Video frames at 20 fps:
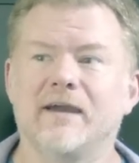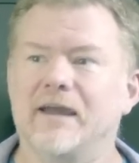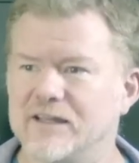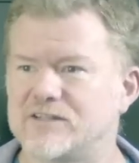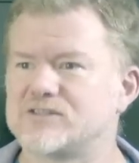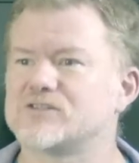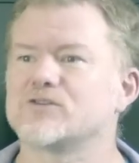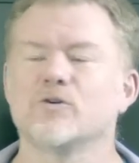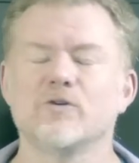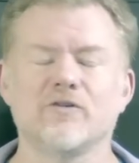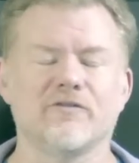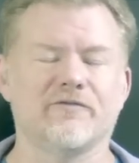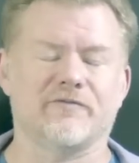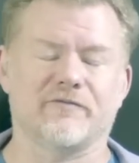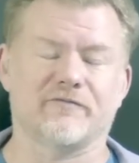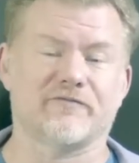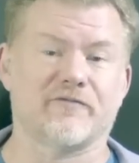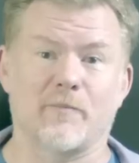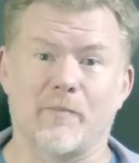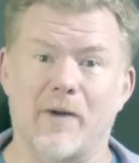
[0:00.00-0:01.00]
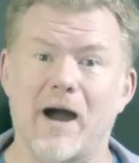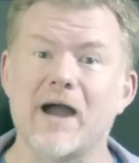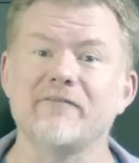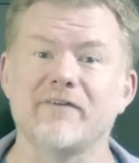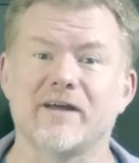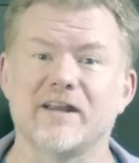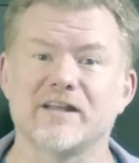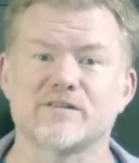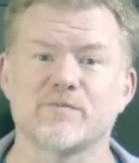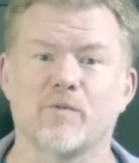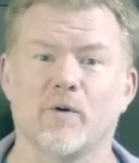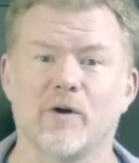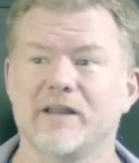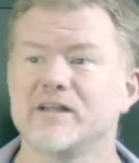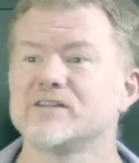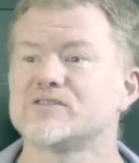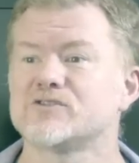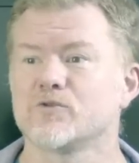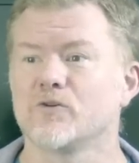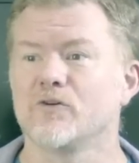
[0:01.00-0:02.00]
It's true of, from my vantage point,
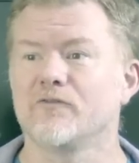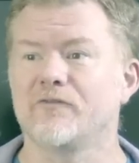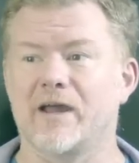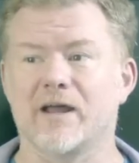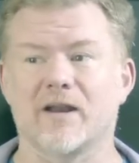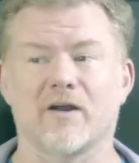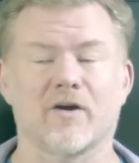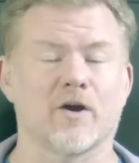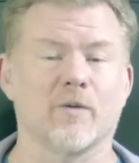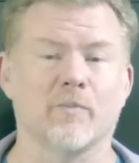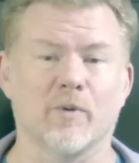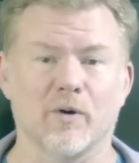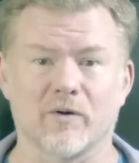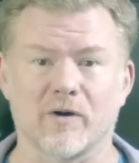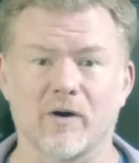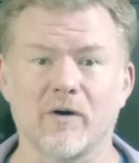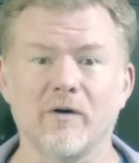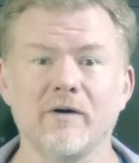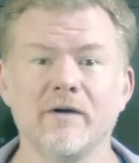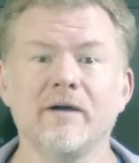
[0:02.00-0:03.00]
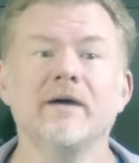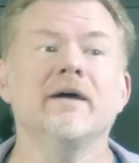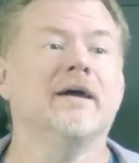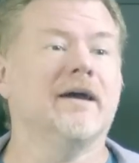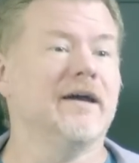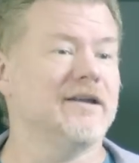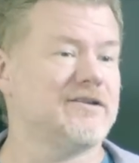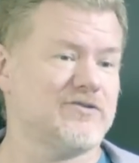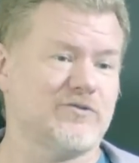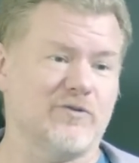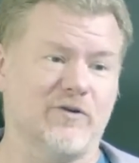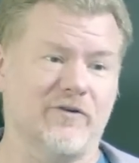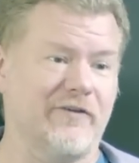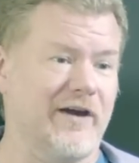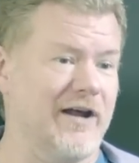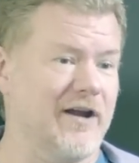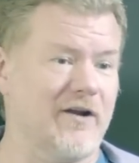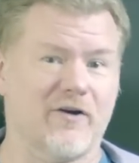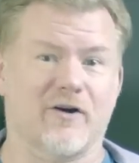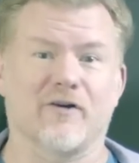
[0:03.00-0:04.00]
it's true of Anarchapulco. It's true of
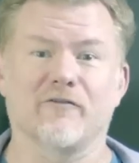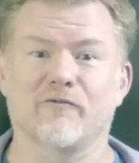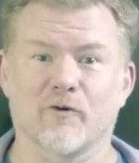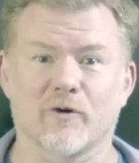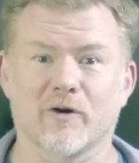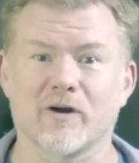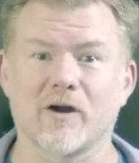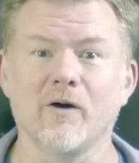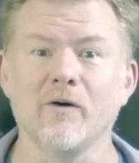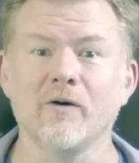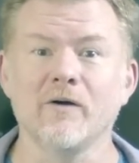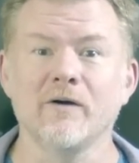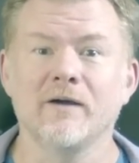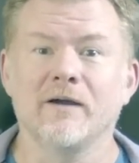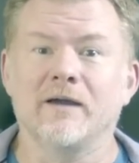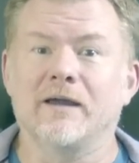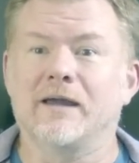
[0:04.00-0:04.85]
Anarchaforco.